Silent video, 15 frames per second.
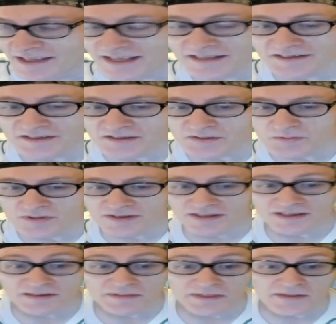end
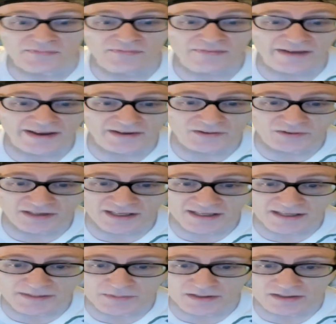of the final
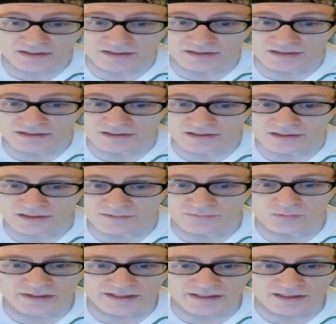game of
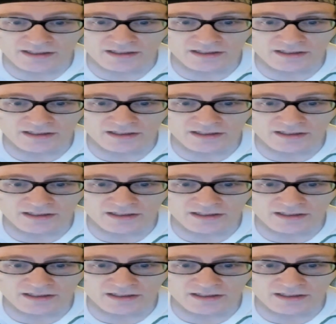week